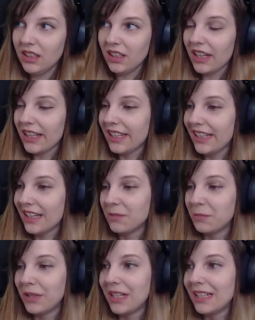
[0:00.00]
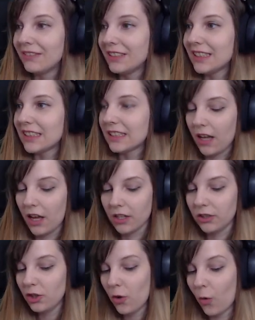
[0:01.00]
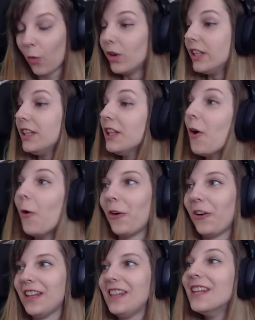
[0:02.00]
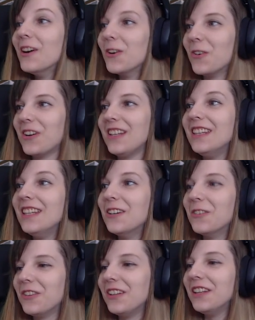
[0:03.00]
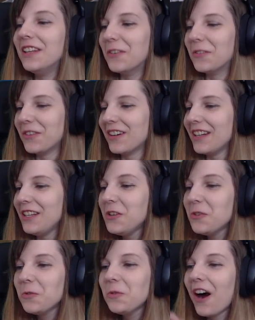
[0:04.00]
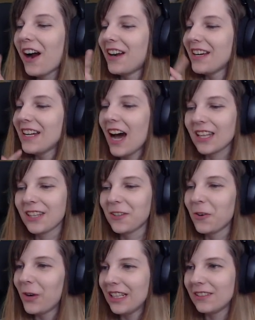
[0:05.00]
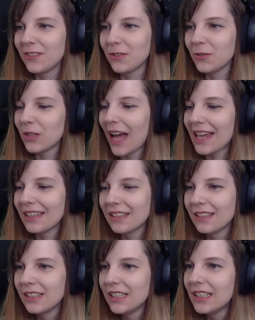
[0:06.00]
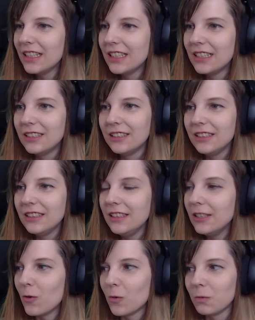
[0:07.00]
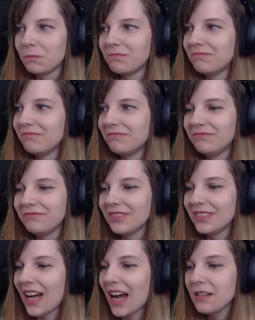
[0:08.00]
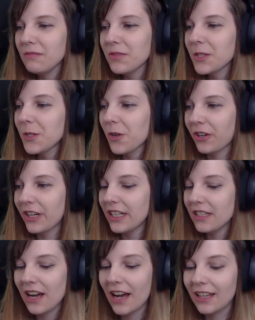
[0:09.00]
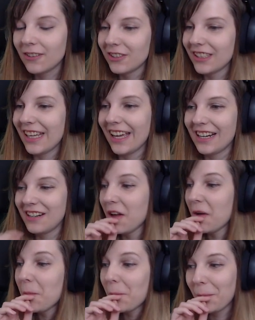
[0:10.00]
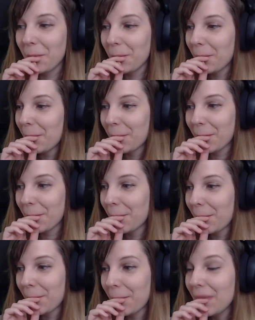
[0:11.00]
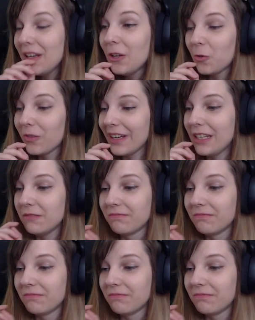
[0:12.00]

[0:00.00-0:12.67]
I can't believe this. No, no, no, no, no. You are not going to do that. No. I'm sorry, I don't care. No way.